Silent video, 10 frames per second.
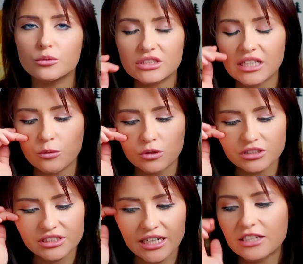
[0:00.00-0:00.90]
There was like
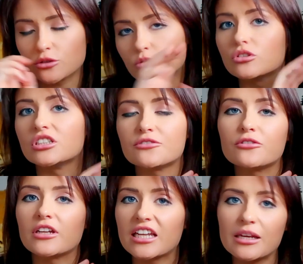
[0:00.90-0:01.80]
ones that had all the
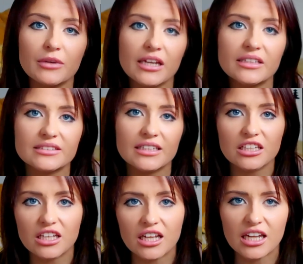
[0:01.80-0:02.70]
different lip kits
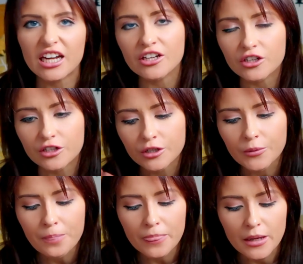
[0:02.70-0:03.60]
in that are like a
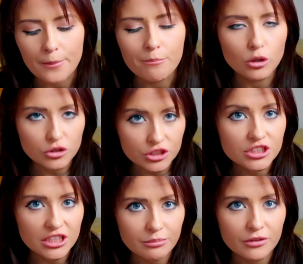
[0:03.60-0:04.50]
much
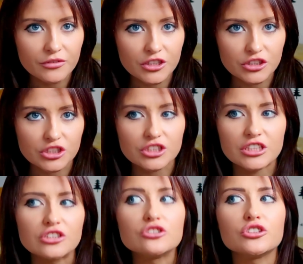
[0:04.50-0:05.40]
cheaper version
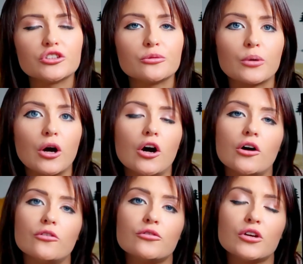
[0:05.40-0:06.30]
and dupe
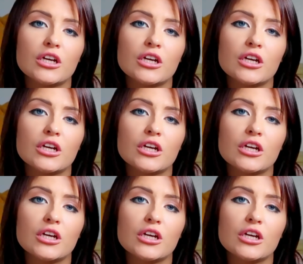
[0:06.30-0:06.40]
of